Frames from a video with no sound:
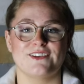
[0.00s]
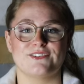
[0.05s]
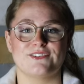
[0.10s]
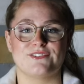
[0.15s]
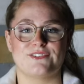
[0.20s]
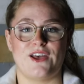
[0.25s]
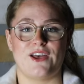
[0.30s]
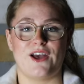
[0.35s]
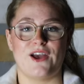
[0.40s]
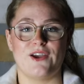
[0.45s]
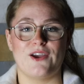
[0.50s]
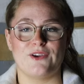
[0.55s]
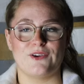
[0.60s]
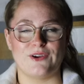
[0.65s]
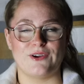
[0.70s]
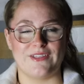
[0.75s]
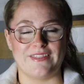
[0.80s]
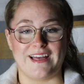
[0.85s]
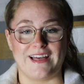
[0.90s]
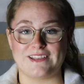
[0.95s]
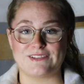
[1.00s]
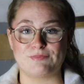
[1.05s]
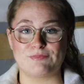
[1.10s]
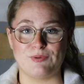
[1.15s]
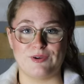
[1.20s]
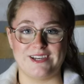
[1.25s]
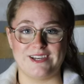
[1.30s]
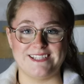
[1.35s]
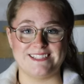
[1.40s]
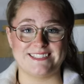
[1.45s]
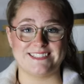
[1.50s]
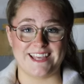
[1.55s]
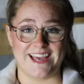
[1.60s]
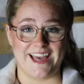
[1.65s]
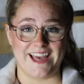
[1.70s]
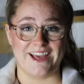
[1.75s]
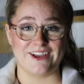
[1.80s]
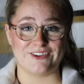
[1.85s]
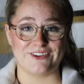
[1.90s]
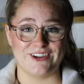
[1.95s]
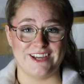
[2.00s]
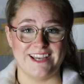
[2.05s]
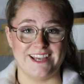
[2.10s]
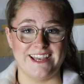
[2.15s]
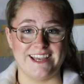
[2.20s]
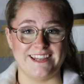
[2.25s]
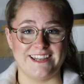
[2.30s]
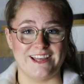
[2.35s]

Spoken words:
so that's pretty scary,